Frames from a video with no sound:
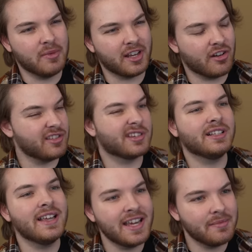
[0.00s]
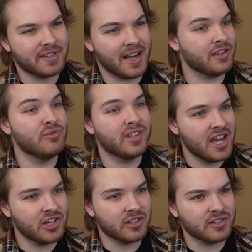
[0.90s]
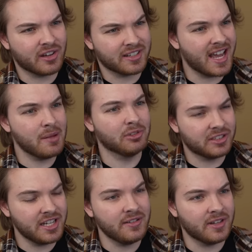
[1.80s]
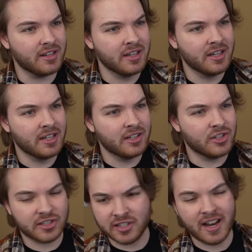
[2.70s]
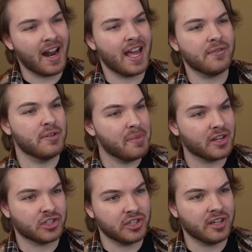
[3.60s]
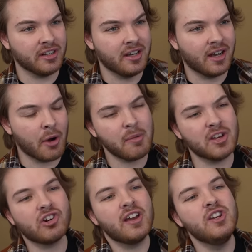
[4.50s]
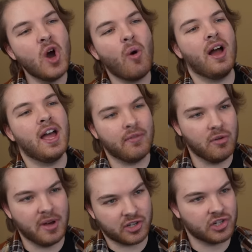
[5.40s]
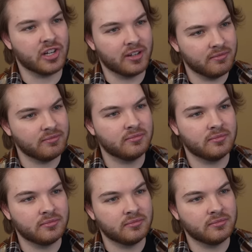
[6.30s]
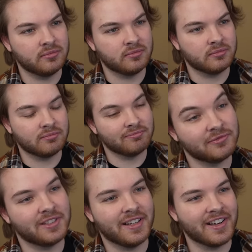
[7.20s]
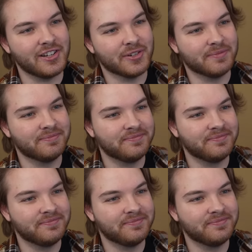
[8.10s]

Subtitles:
making all these claims and accusations on cable TV just to not have the best shit. I want to make sure I know I have the best shit. And I do.